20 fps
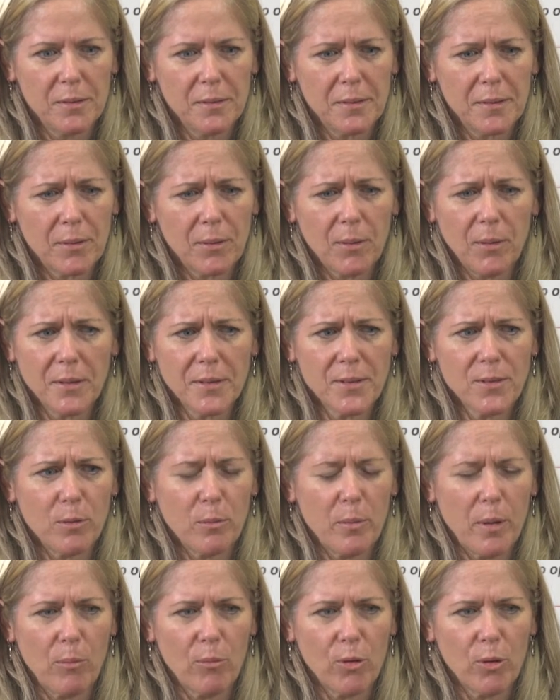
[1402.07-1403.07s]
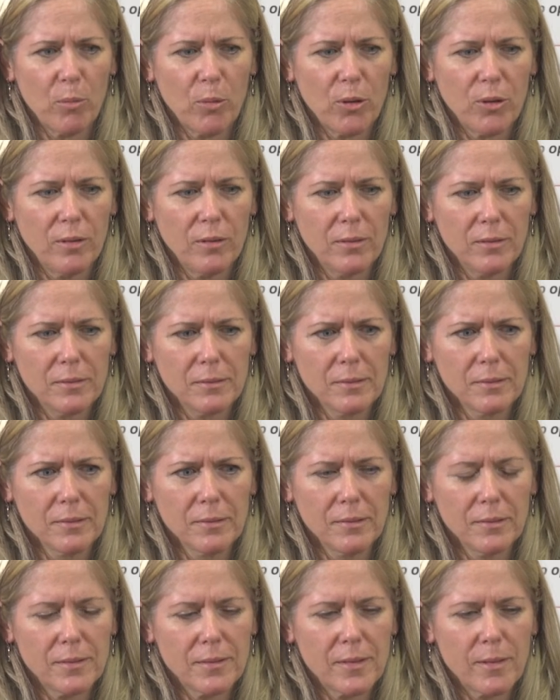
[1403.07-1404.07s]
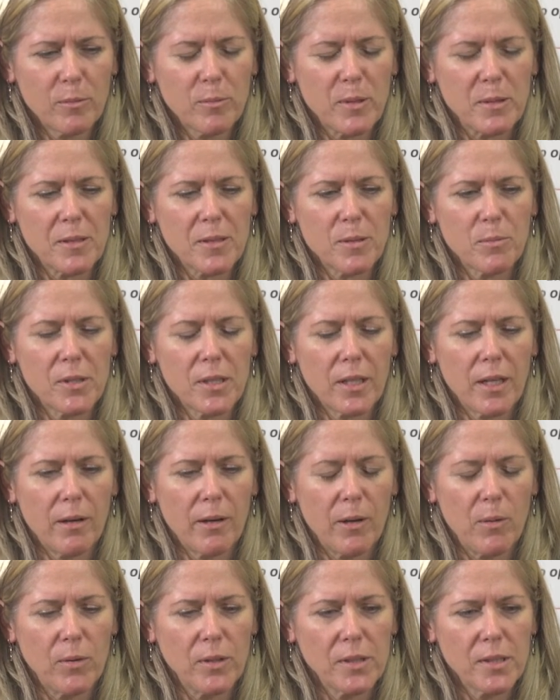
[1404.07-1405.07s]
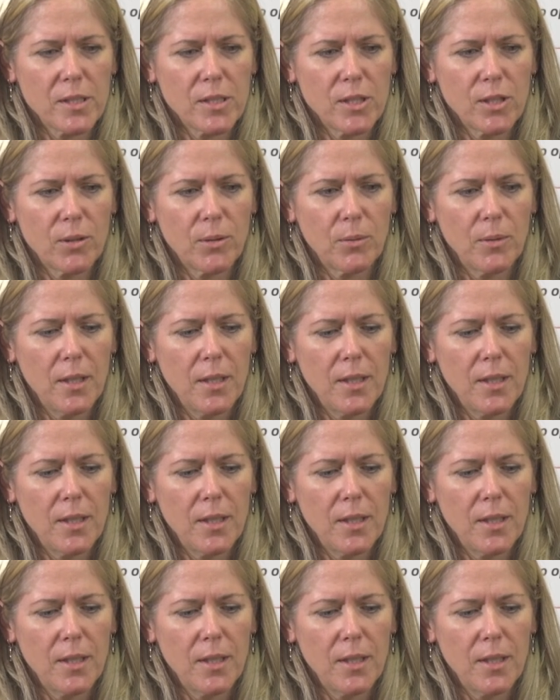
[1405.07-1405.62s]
They're all so memorable. Oh, there have been some scary ones too.